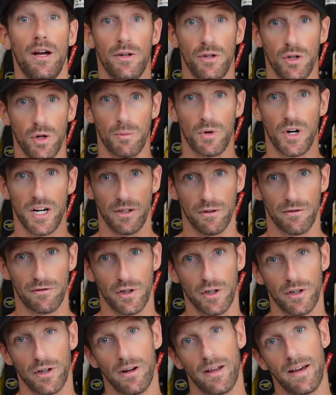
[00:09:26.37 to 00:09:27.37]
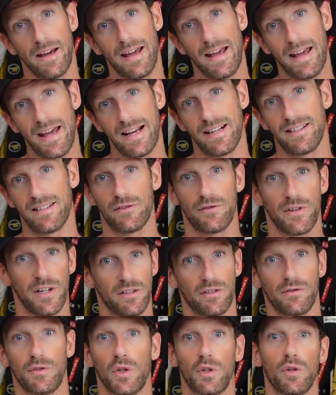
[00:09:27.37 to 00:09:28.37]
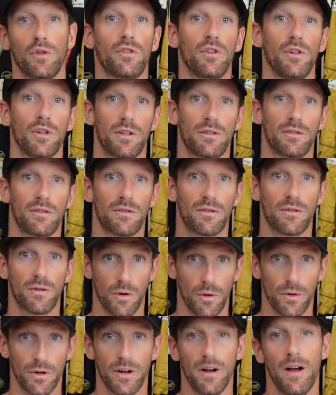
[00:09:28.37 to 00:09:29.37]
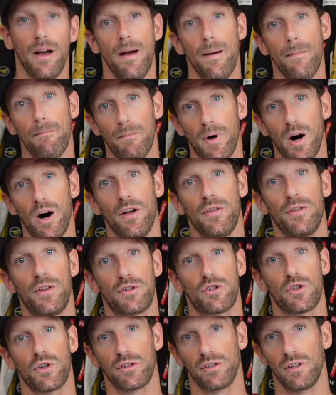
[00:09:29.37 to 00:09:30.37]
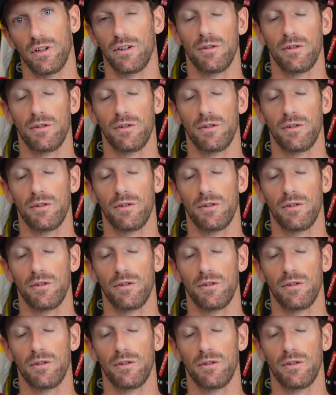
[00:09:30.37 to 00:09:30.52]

no brake, no throttle, exit phase of the corner on the throttle.